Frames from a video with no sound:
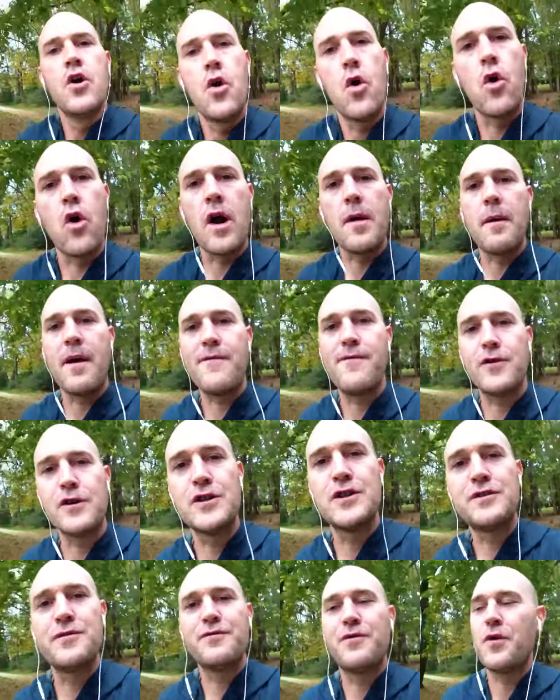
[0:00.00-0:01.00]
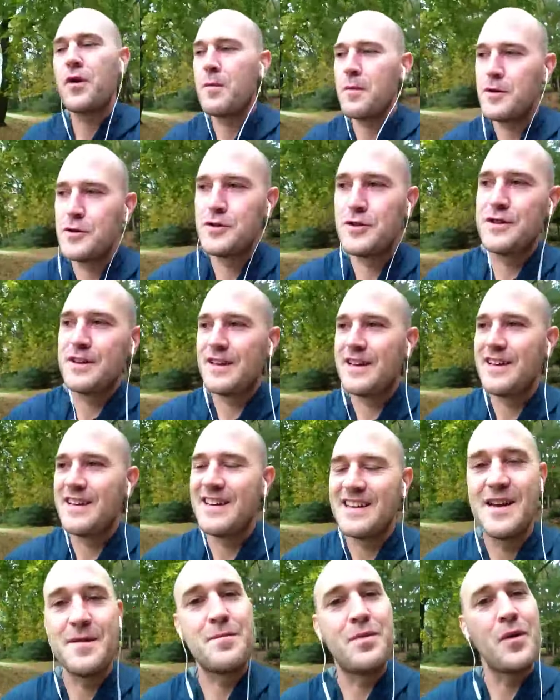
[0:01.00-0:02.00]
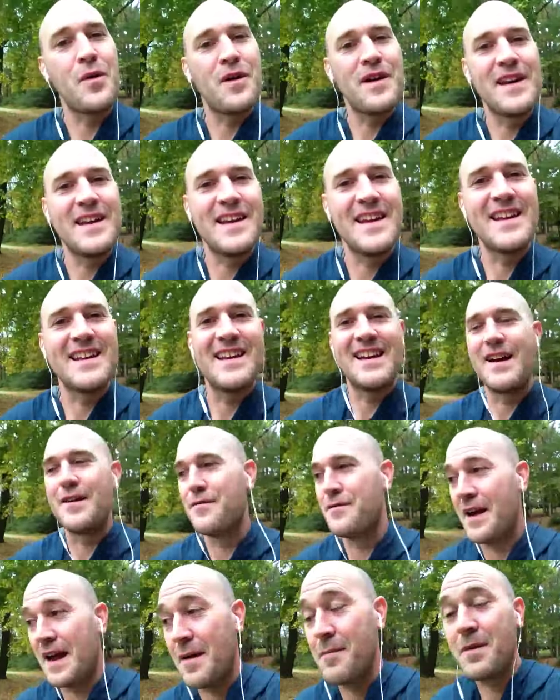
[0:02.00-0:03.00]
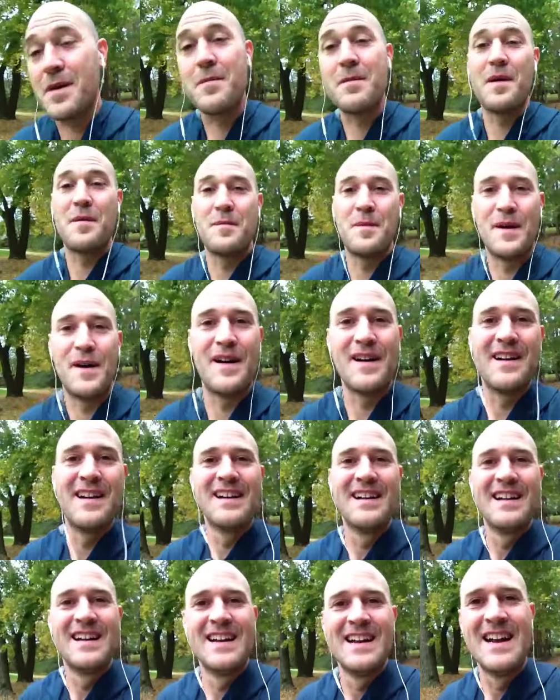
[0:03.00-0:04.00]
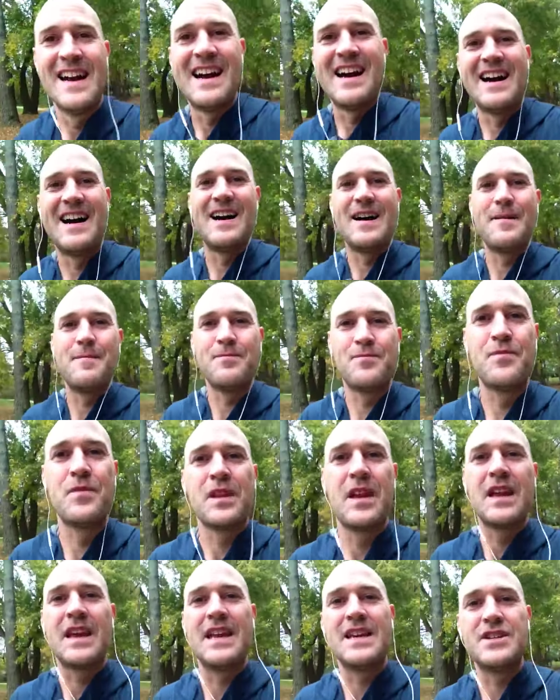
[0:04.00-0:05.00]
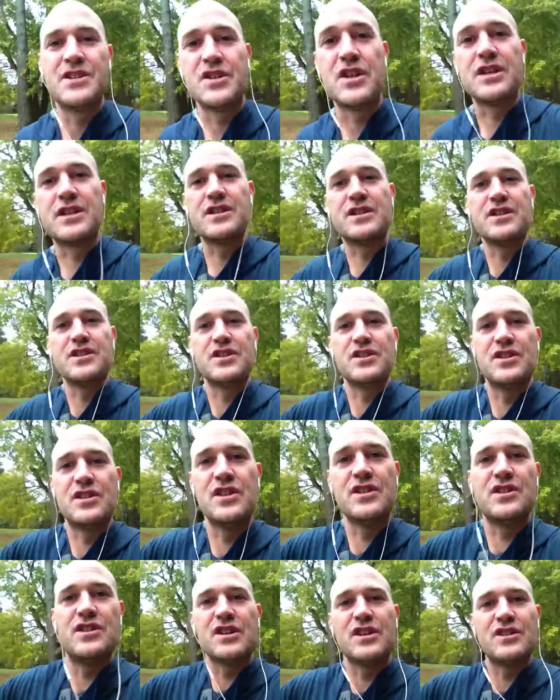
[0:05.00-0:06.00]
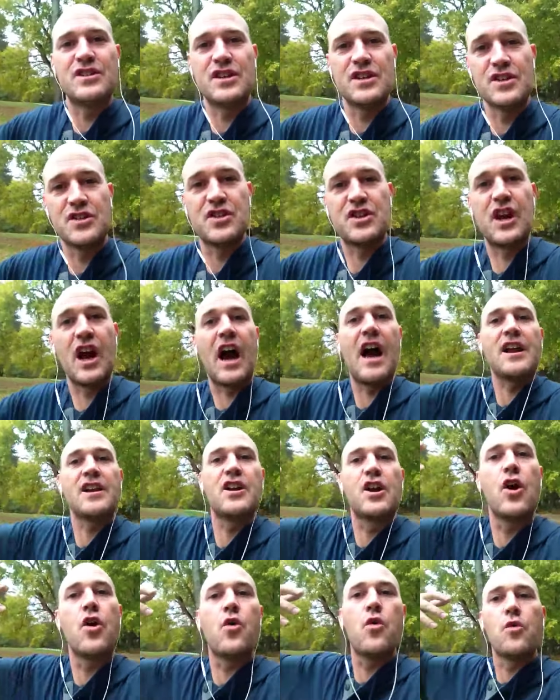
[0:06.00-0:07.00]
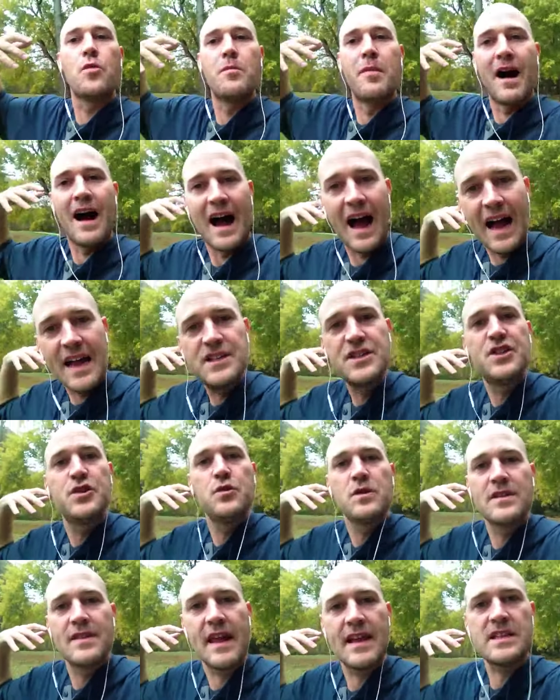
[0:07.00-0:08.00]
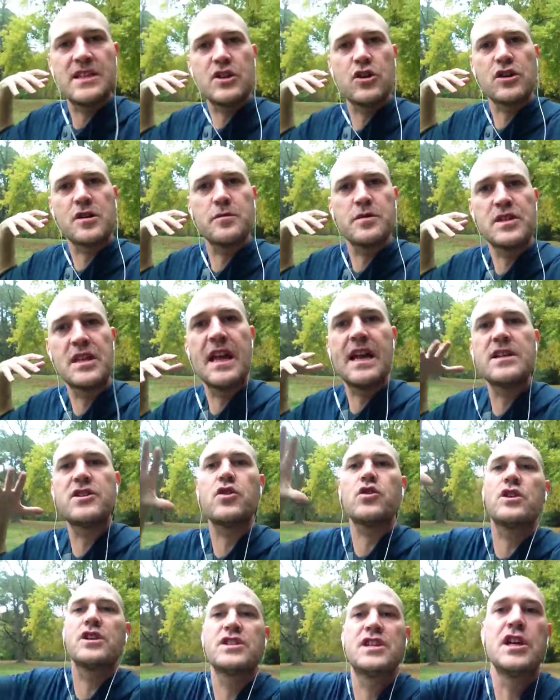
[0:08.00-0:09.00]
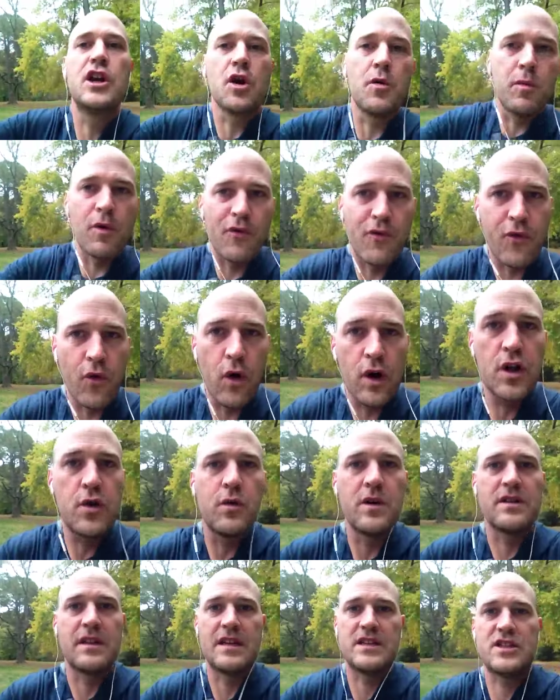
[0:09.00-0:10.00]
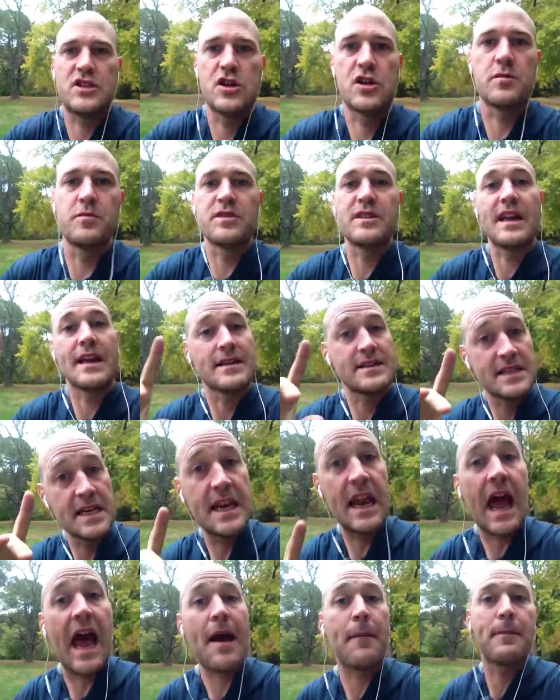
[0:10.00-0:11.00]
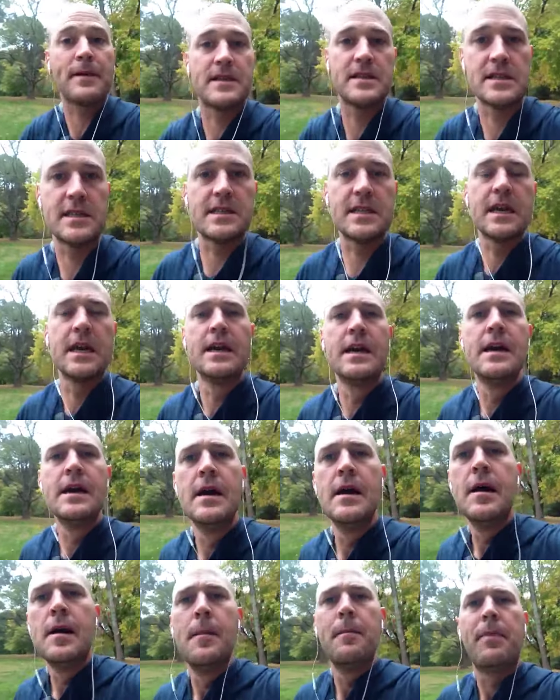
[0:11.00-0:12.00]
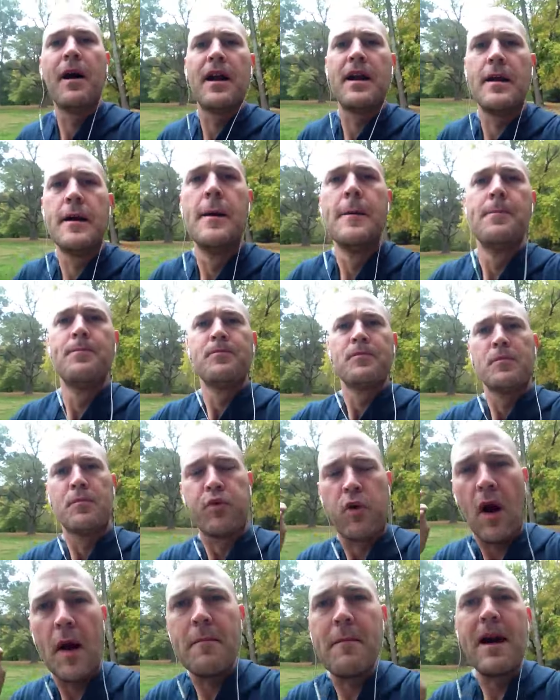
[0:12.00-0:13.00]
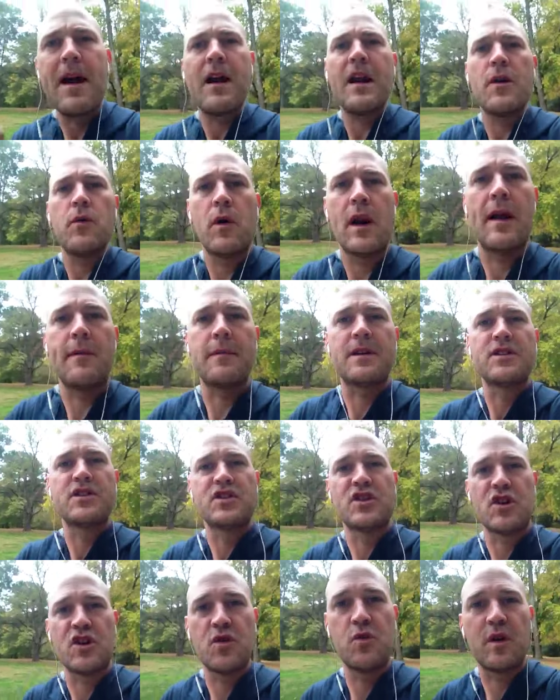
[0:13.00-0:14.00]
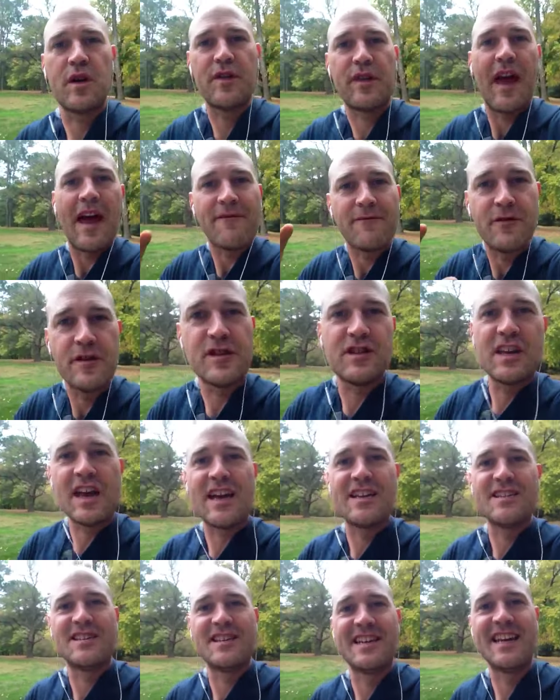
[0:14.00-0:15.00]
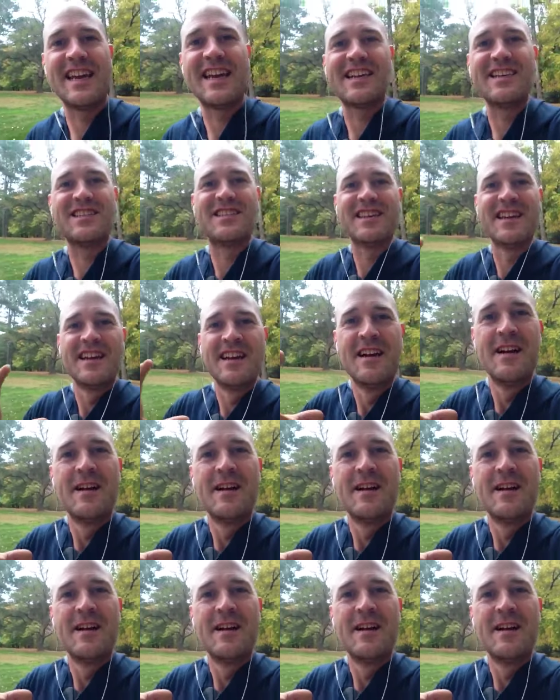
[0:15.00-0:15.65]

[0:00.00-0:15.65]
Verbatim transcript: or am I first and foremost uh, an employee, a family member? Um, is does, does God go behind you in that circumstance or does he go before you in that circumstance? It happens. But primarily what I'm concerned with emphasizing is